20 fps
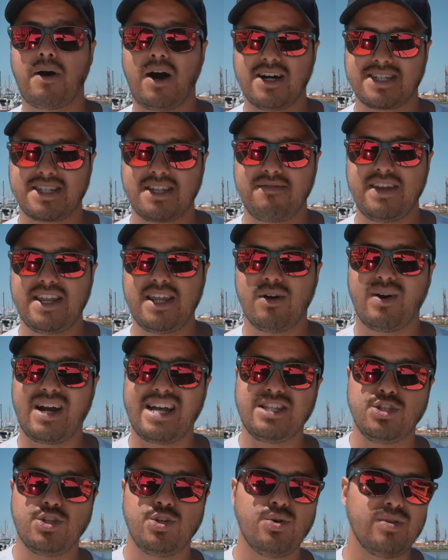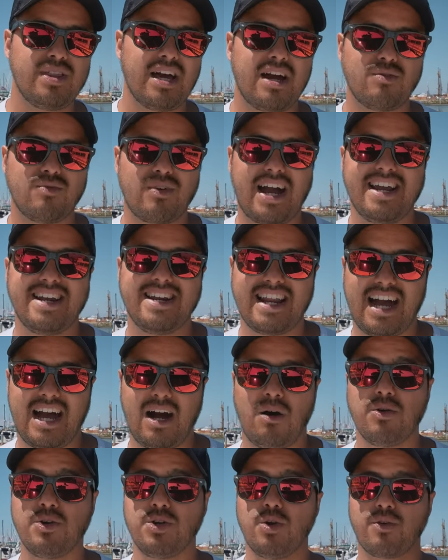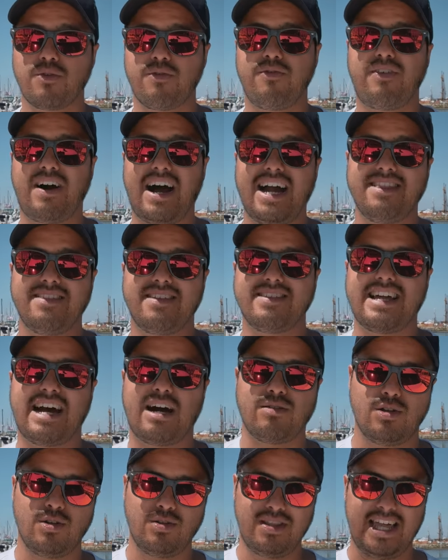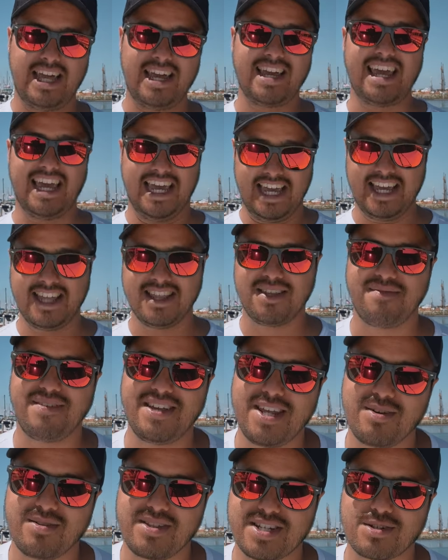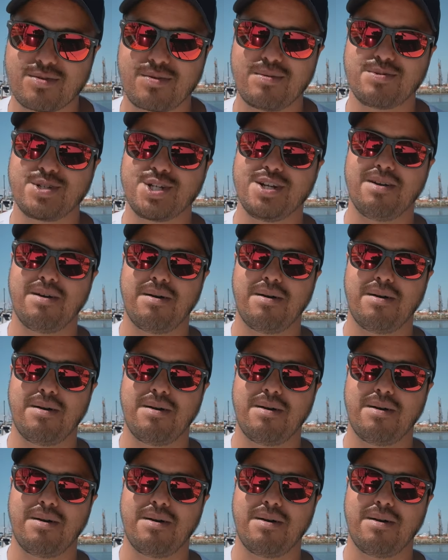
Pause the video and do that right now. You'll find the download link in the video video description